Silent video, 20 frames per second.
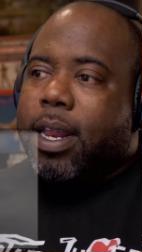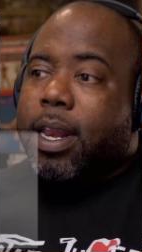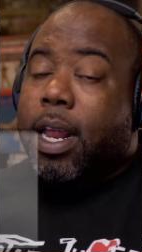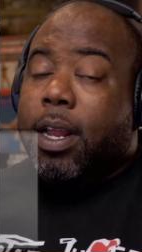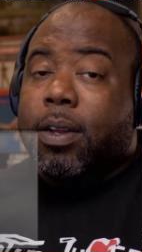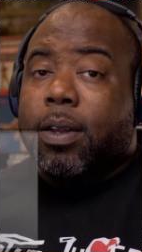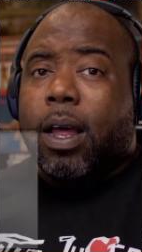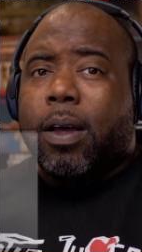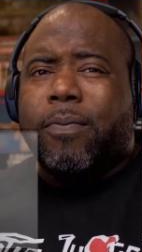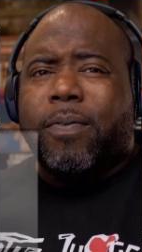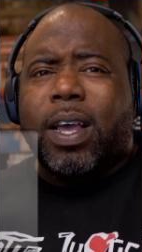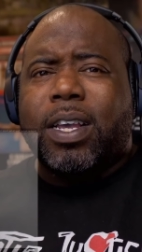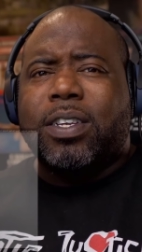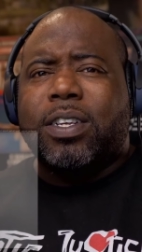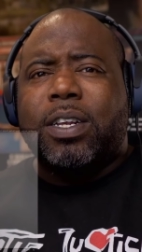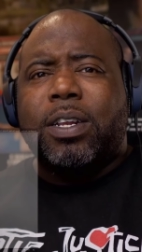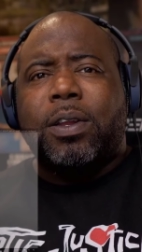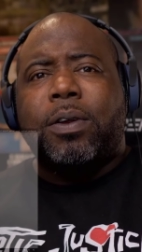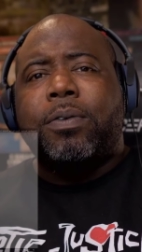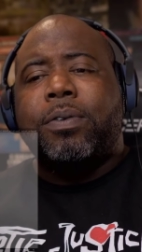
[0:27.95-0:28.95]
And how fast
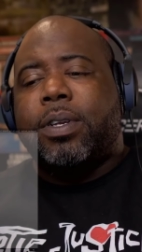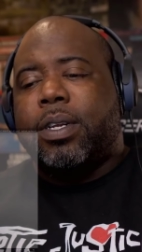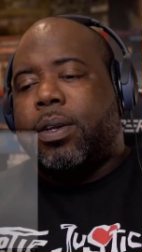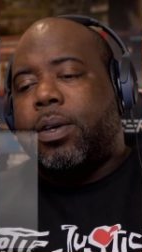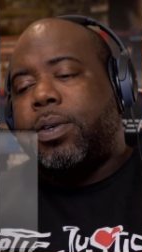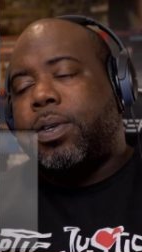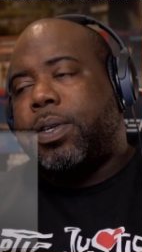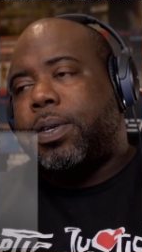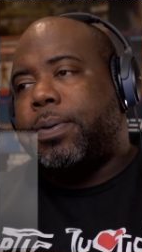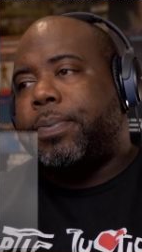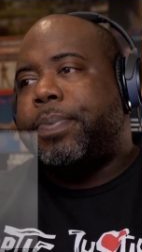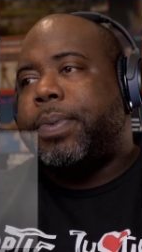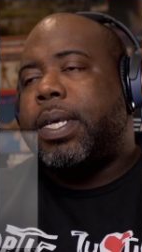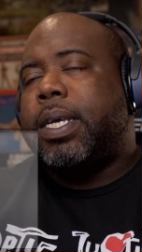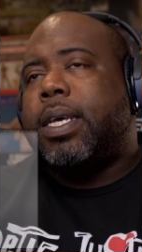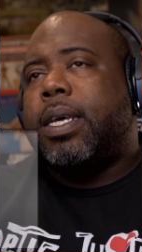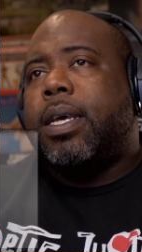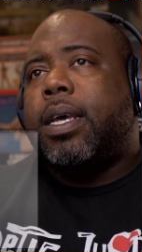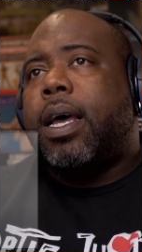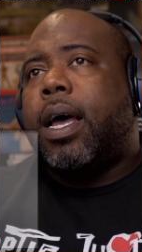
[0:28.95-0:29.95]
she learned it also.
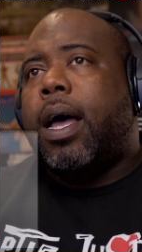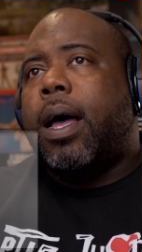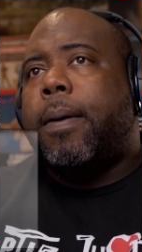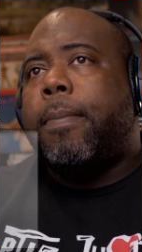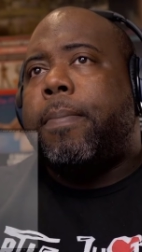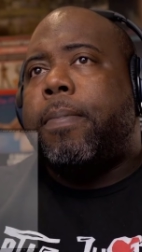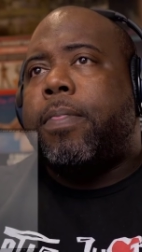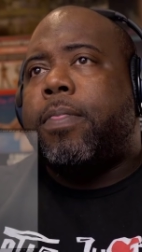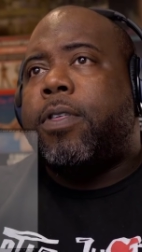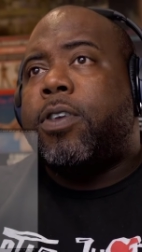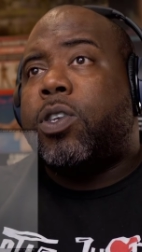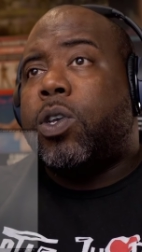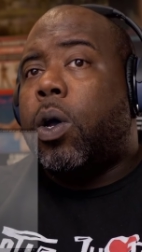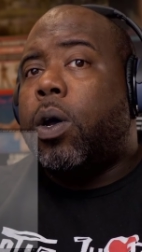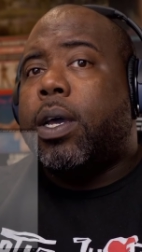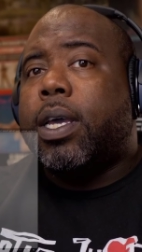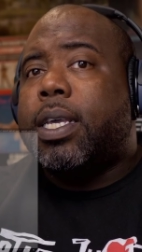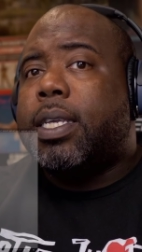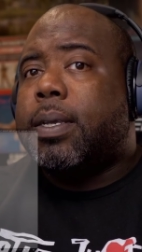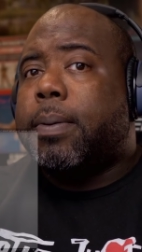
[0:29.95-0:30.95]
The
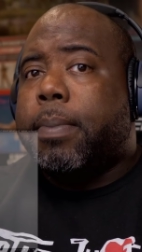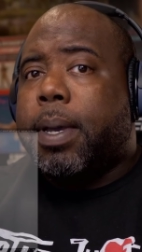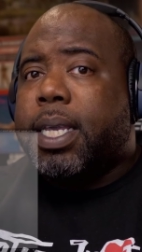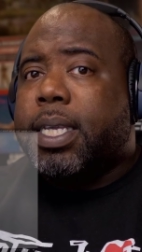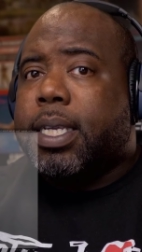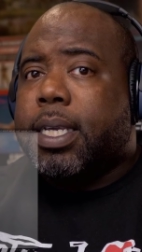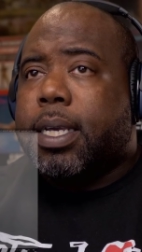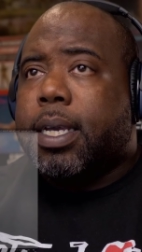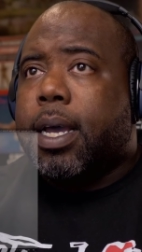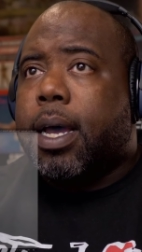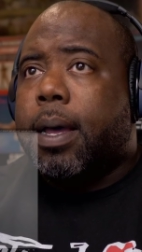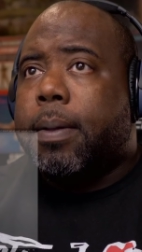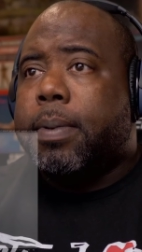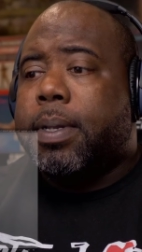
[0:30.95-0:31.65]
song is amazing.